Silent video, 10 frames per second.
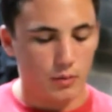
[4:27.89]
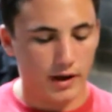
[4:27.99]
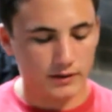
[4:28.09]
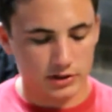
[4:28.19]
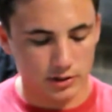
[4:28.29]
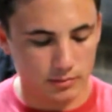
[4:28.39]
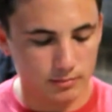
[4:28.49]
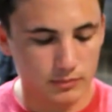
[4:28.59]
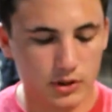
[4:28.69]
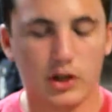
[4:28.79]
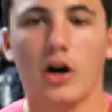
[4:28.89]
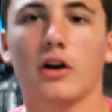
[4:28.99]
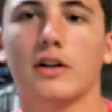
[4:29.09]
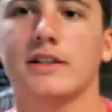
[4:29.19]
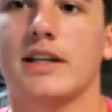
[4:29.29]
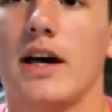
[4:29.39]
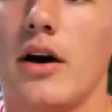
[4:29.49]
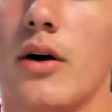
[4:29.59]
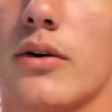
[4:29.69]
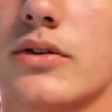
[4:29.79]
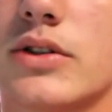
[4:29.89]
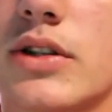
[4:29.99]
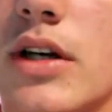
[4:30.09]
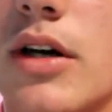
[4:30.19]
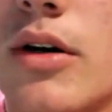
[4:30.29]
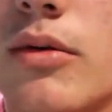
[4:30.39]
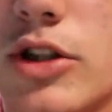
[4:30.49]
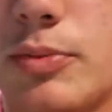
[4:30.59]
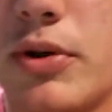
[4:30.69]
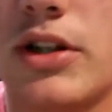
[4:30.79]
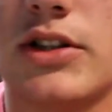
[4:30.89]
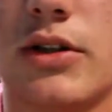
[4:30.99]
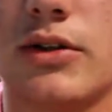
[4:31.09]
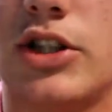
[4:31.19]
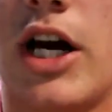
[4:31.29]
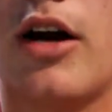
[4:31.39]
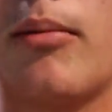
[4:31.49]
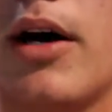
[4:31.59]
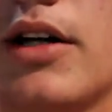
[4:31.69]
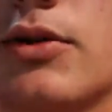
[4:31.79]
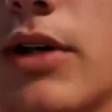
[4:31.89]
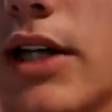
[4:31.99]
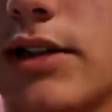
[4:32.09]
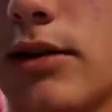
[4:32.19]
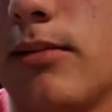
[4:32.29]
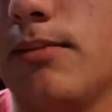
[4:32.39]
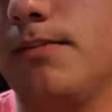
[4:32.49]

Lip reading: We have some curly tails. We just put these on chatterbaits. We got some,